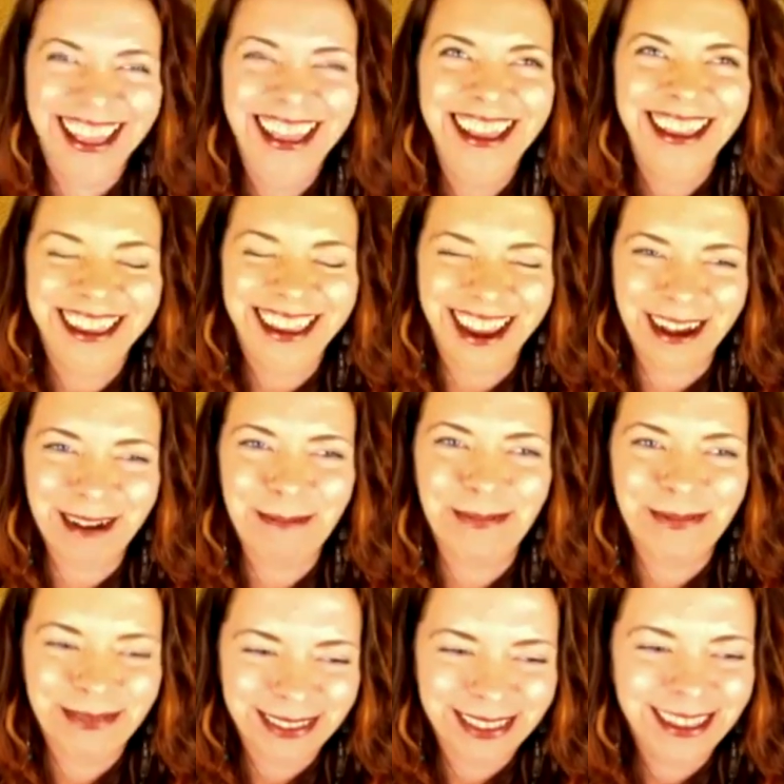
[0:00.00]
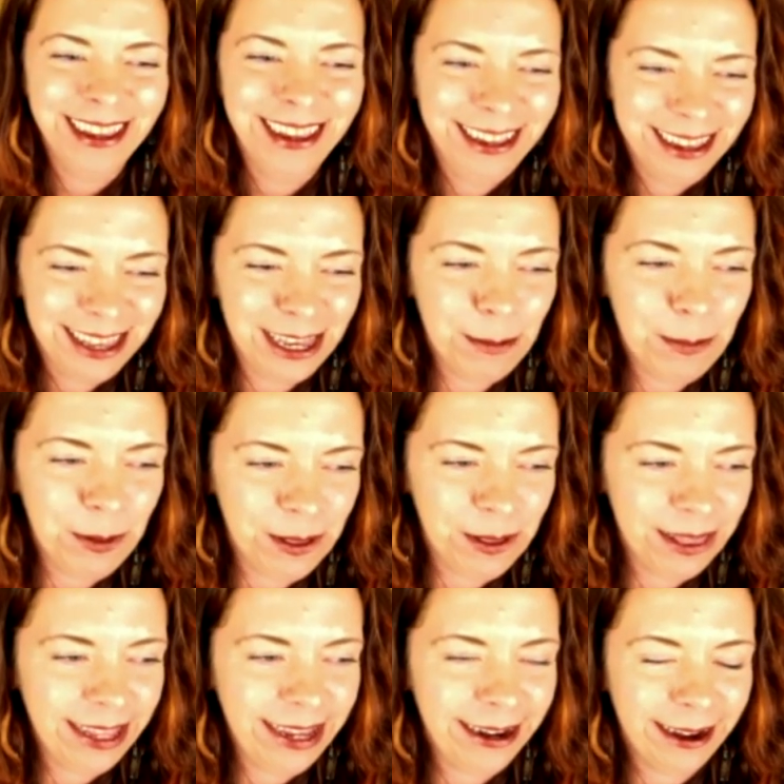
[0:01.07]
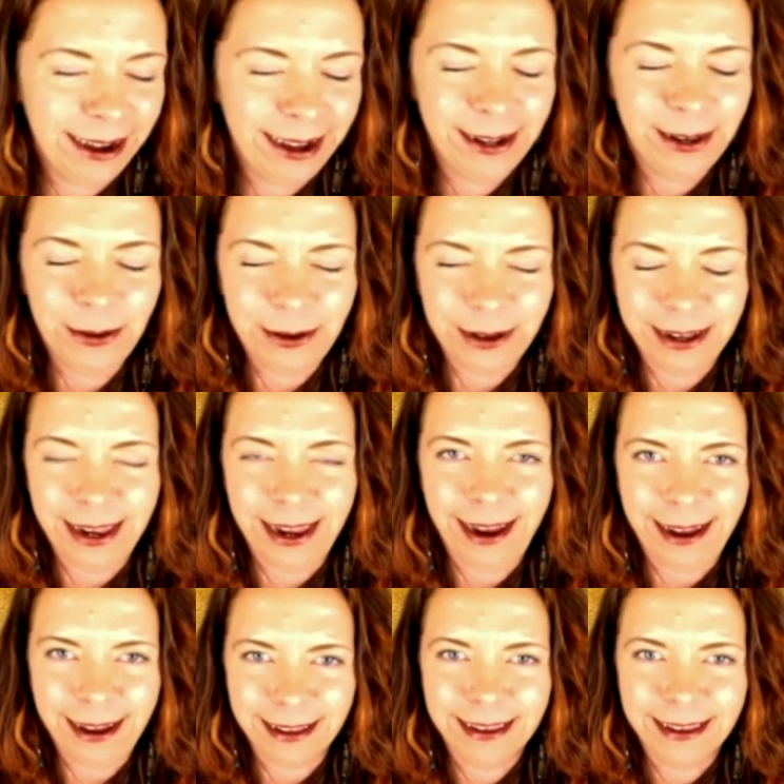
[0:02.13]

Yep. Simple and let God do it. Yeah.